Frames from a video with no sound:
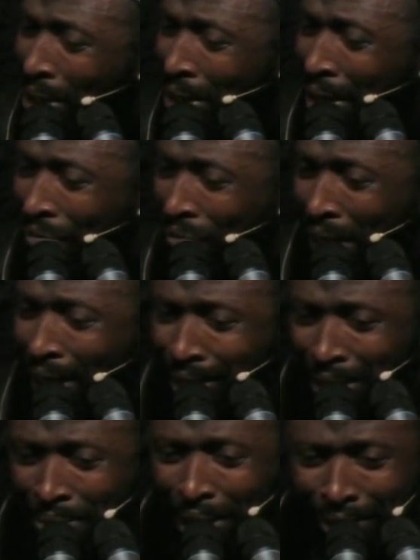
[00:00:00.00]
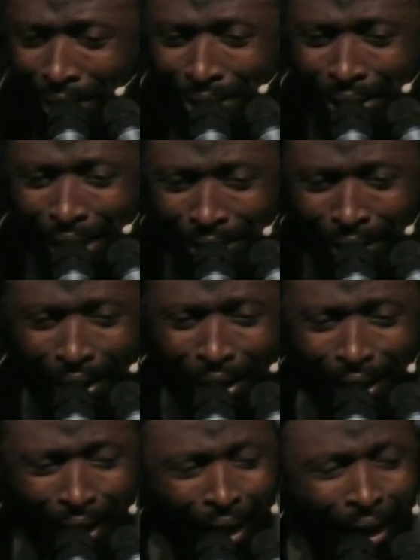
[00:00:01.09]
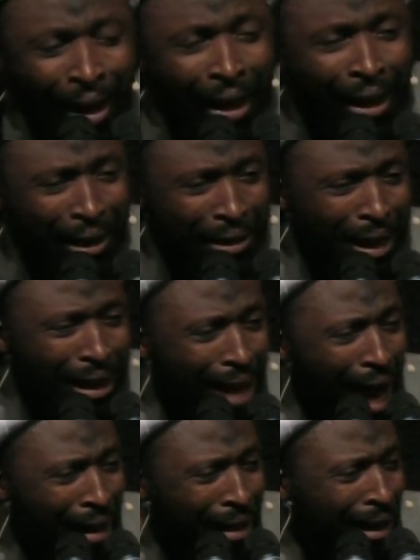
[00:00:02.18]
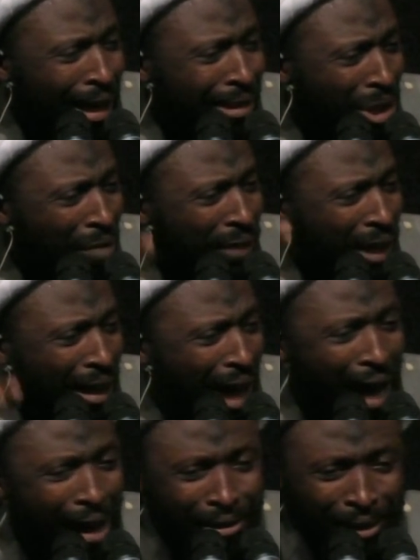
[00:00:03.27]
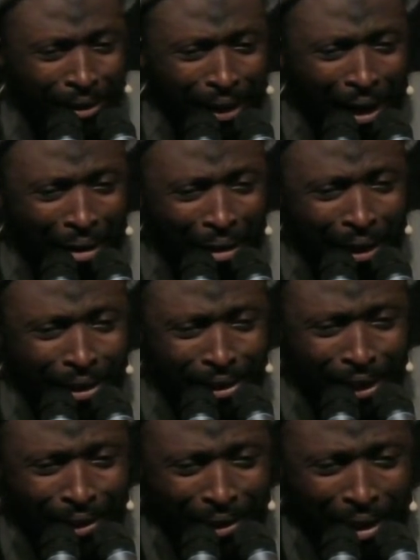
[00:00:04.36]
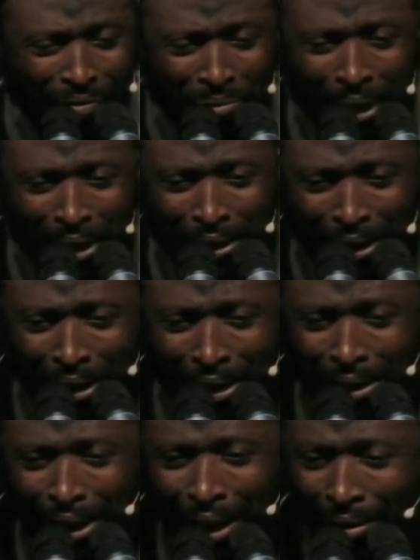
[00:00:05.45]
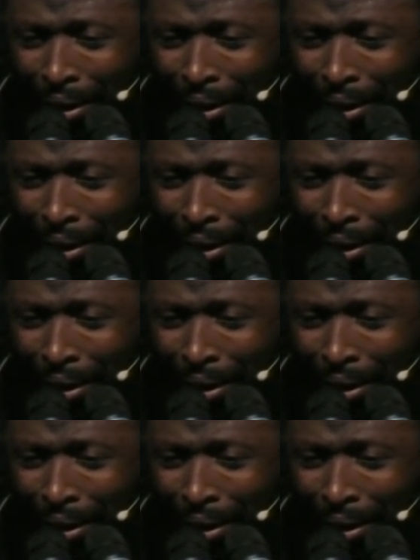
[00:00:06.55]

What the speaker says: of Fatima al-Zahra in the darkness of the night in the holy city of Medina,